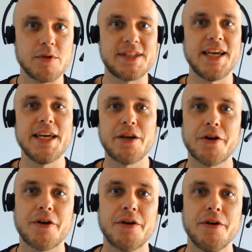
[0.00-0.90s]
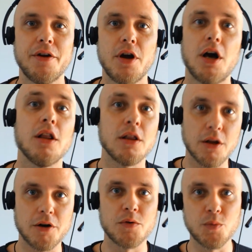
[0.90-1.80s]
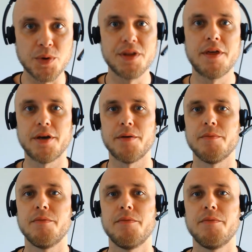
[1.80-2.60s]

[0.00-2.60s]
take her along with him.